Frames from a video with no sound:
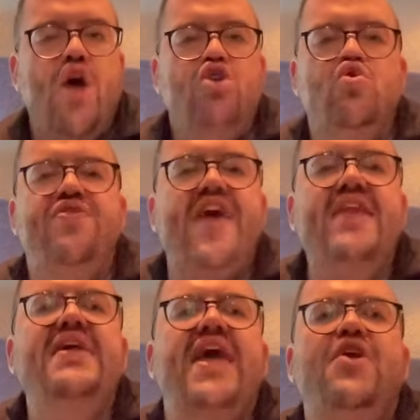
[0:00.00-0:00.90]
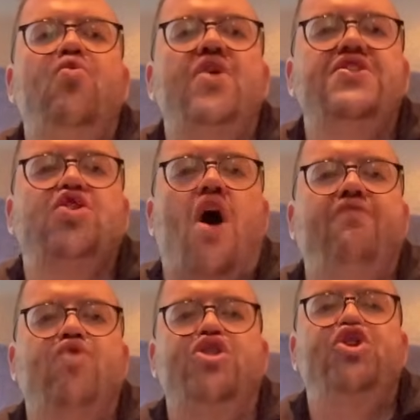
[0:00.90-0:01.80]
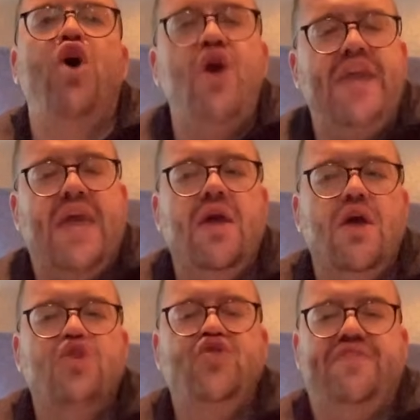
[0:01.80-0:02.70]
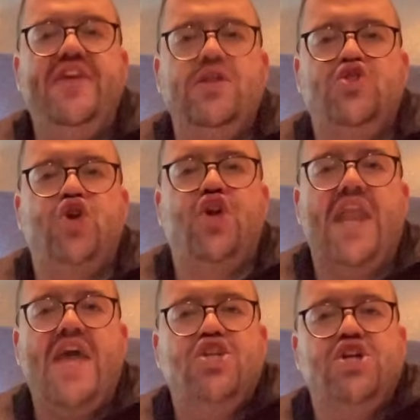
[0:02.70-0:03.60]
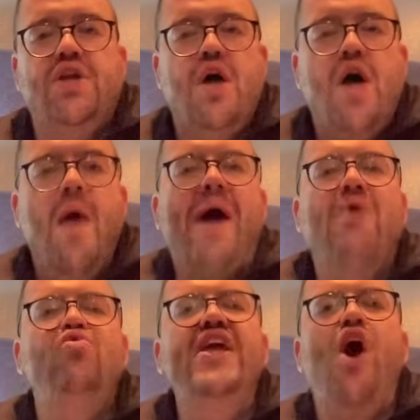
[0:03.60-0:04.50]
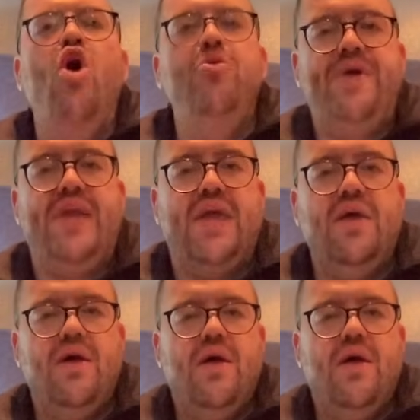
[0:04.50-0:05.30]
You then get a risk of returning to fetal circulation by reopening